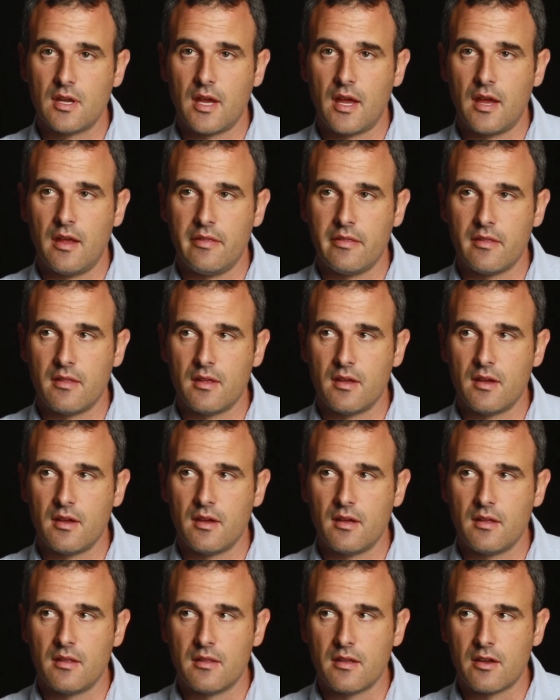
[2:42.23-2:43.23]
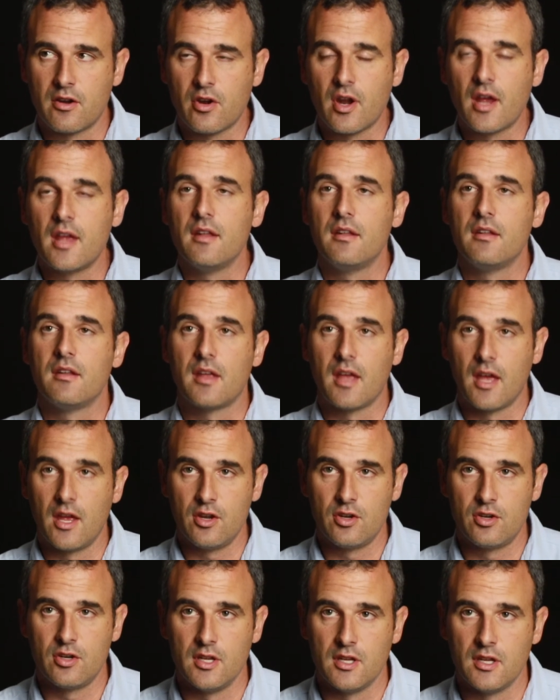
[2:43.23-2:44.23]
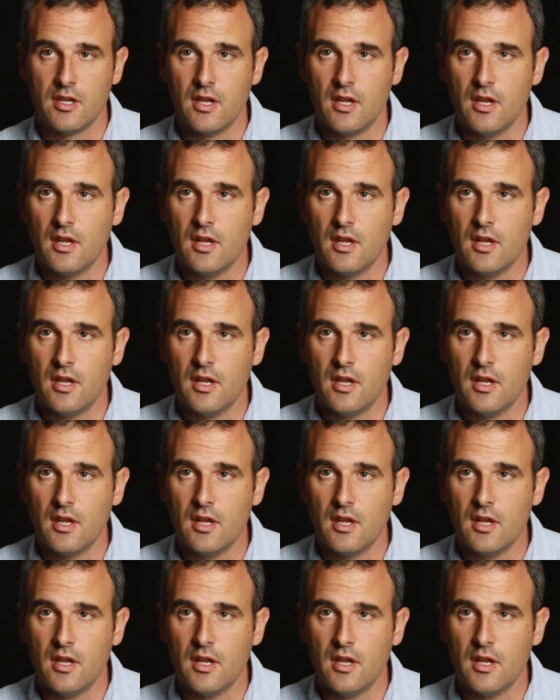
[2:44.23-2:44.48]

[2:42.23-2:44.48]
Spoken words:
and the crane gantry.